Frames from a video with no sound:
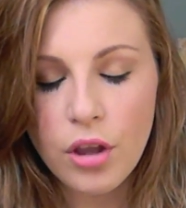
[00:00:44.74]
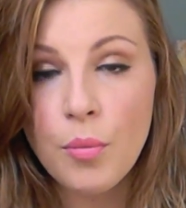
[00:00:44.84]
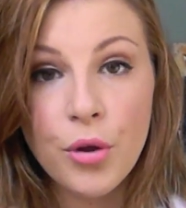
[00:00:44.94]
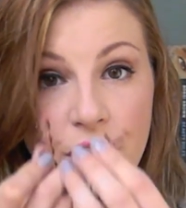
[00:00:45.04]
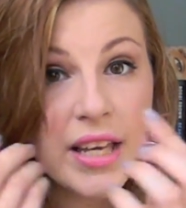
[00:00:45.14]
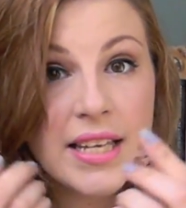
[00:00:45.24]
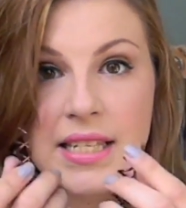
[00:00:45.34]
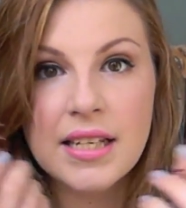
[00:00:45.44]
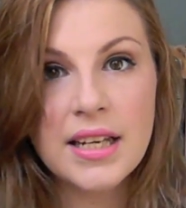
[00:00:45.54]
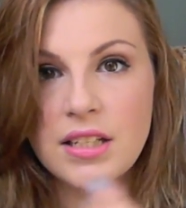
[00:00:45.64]
But these,
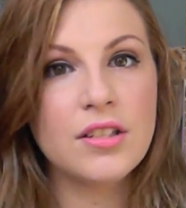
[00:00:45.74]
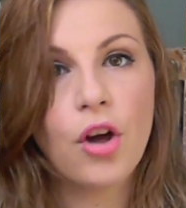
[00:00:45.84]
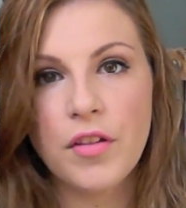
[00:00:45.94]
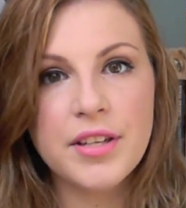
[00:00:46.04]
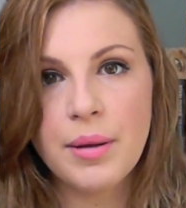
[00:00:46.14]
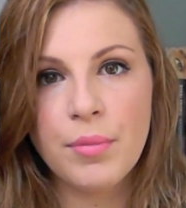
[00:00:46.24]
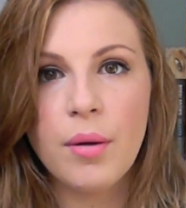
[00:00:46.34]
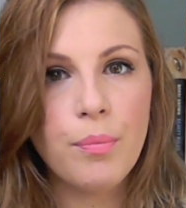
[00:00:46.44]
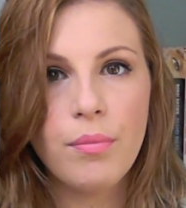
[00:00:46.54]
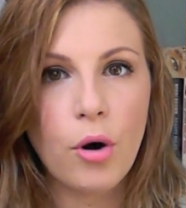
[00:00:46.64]
it's not the same
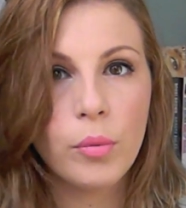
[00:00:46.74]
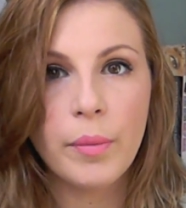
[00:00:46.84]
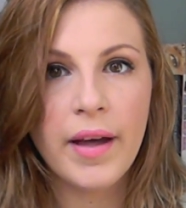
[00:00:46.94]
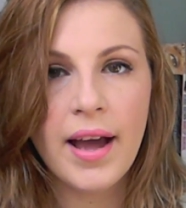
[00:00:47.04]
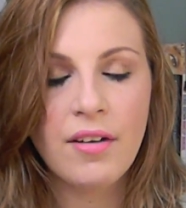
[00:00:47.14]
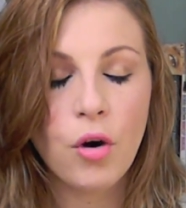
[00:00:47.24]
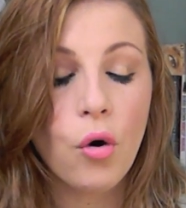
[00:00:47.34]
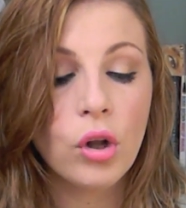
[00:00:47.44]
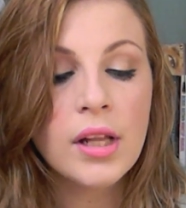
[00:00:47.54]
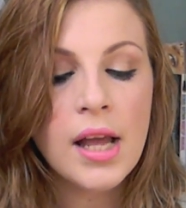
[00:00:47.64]
problem I have at
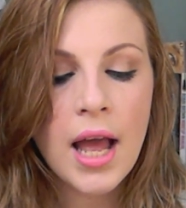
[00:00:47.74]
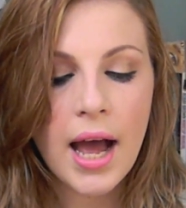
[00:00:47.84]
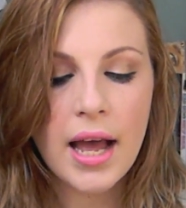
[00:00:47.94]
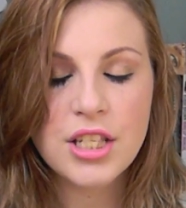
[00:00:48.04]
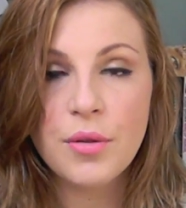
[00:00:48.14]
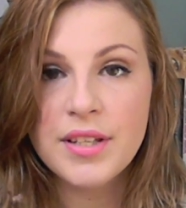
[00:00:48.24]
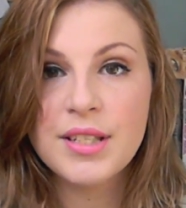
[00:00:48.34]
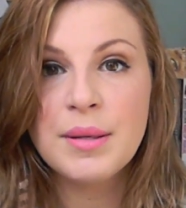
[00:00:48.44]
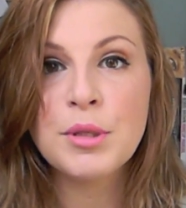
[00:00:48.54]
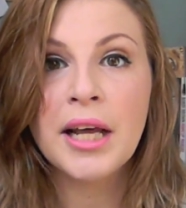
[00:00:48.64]
all. So this
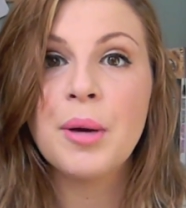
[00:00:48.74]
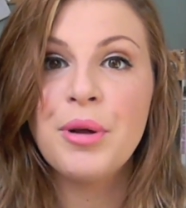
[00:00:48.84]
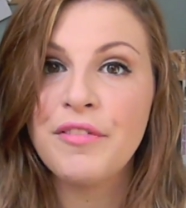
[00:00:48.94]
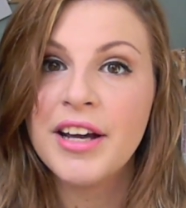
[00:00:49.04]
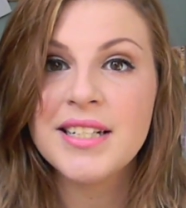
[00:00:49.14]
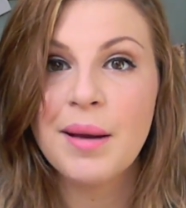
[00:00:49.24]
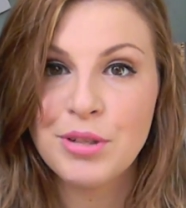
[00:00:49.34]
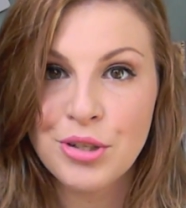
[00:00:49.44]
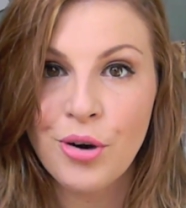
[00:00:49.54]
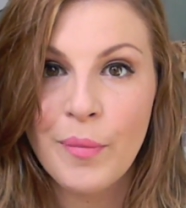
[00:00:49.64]
seems like a perfect time to
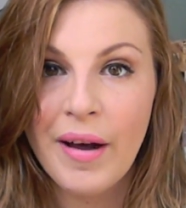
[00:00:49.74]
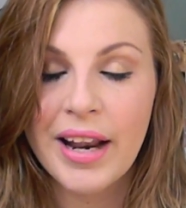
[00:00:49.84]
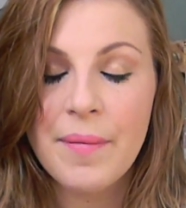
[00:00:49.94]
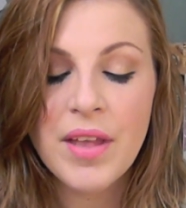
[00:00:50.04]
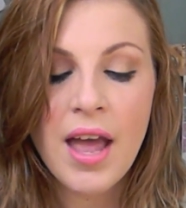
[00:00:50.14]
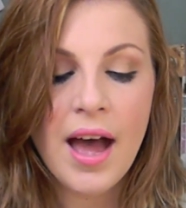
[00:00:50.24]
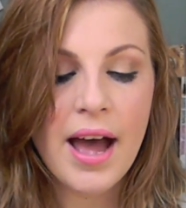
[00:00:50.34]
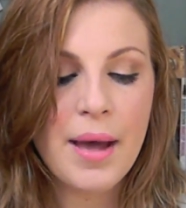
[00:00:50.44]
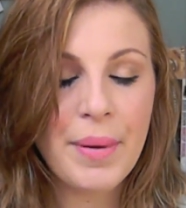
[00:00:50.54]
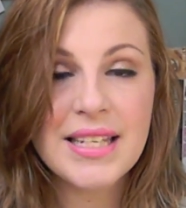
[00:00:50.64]
talk about it.
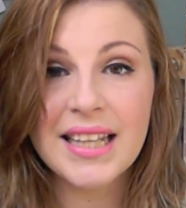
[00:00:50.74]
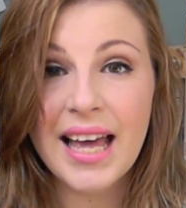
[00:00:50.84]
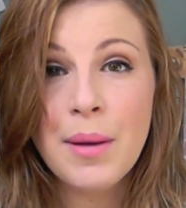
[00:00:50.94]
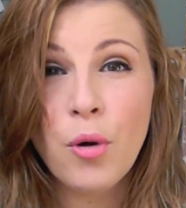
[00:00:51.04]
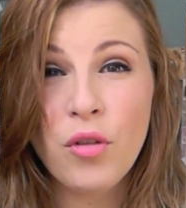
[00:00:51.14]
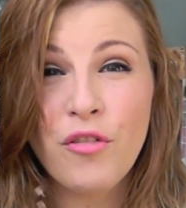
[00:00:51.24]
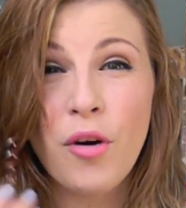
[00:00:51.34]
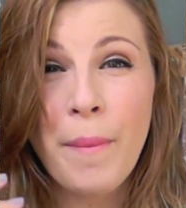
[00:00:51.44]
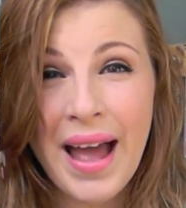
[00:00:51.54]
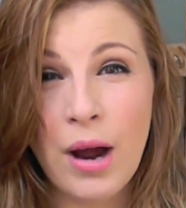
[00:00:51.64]
Basically, I bought them for
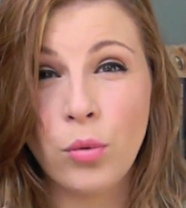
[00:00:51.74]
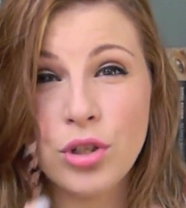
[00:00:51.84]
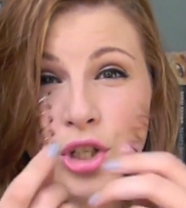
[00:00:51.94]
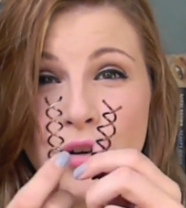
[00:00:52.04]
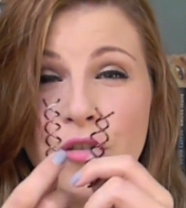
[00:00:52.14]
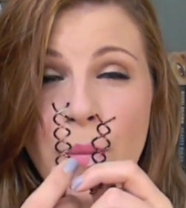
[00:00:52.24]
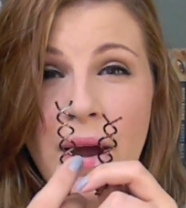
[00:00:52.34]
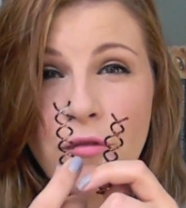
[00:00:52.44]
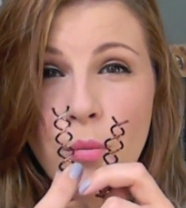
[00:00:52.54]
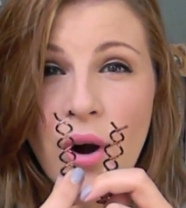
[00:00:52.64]
£1, 2 for
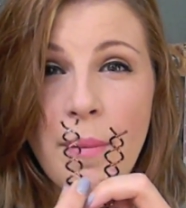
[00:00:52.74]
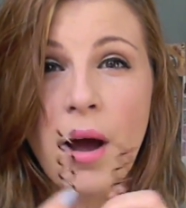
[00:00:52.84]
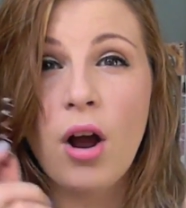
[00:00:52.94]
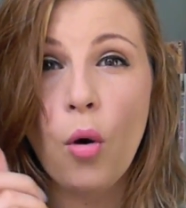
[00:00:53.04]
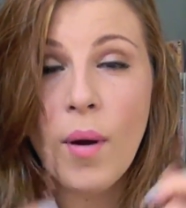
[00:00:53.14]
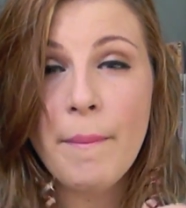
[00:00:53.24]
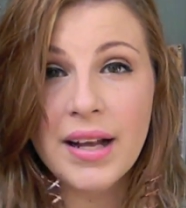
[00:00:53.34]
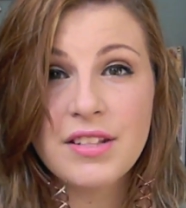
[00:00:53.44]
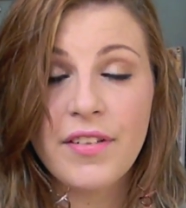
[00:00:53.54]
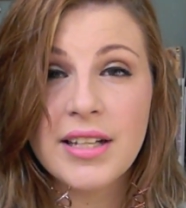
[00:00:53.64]
£1 from Primark. I went
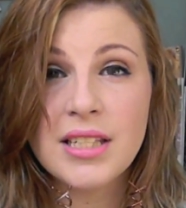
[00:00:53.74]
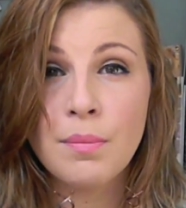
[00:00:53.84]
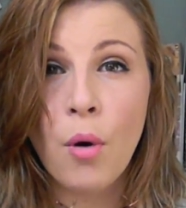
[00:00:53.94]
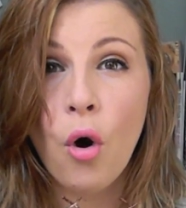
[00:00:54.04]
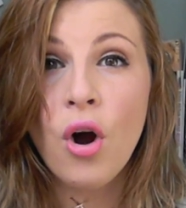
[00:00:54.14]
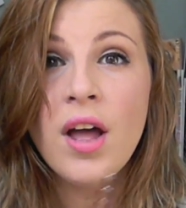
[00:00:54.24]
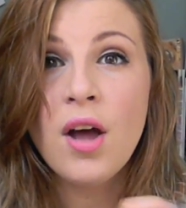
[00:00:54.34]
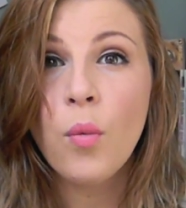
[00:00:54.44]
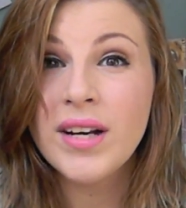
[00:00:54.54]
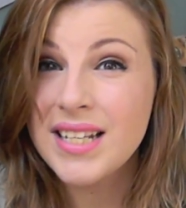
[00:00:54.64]
back to find some more,
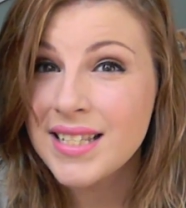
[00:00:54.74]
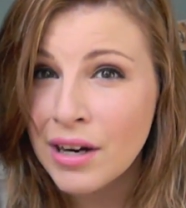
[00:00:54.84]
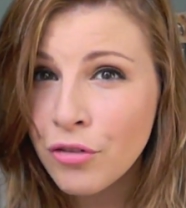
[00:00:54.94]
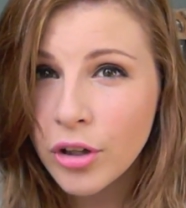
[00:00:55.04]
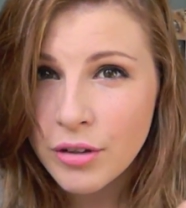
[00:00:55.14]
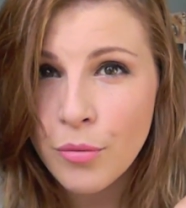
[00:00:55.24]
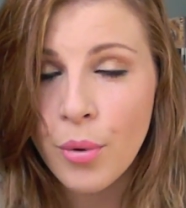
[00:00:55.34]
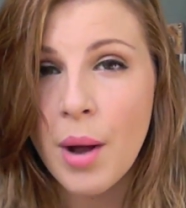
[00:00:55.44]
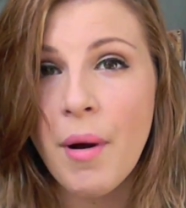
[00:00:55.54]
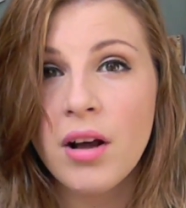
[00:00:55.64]
went to several different
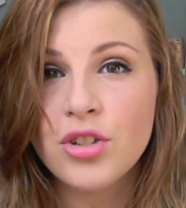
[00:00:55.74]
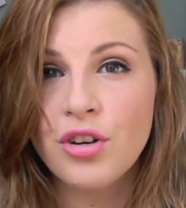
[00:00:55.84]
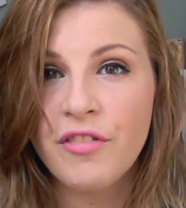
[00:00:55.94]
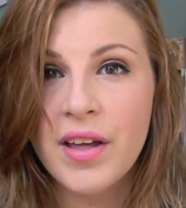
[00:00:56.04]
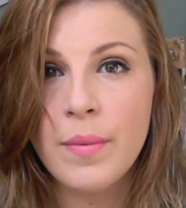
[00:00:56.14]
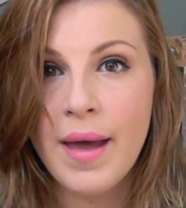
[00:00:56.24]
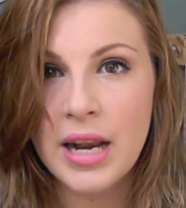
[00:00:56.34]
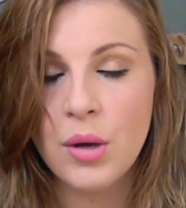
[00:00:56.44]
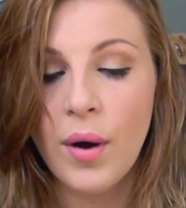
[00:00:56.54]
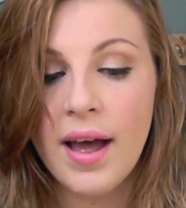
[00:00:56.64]
Primarks, couldn't find them
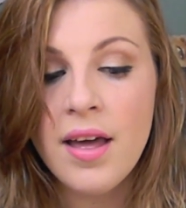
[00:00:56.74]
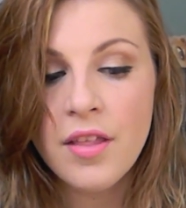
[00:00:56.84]
anywhere.